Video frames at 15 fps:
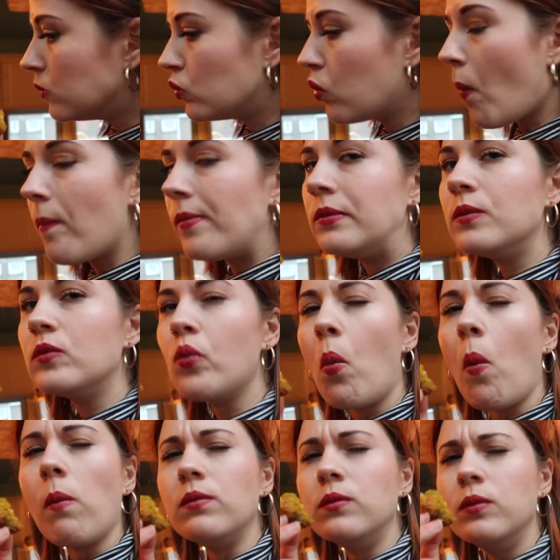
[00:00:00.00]
for things like
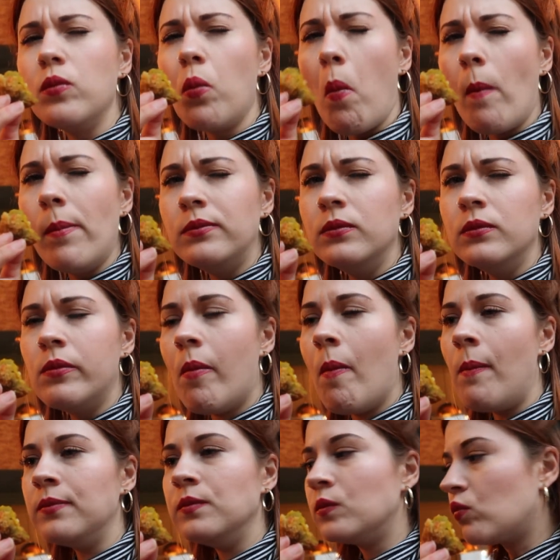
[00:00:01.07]
that, like date night
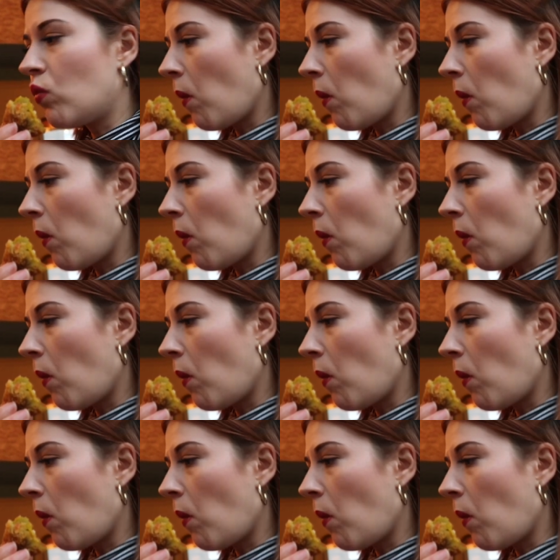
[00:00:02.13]
and going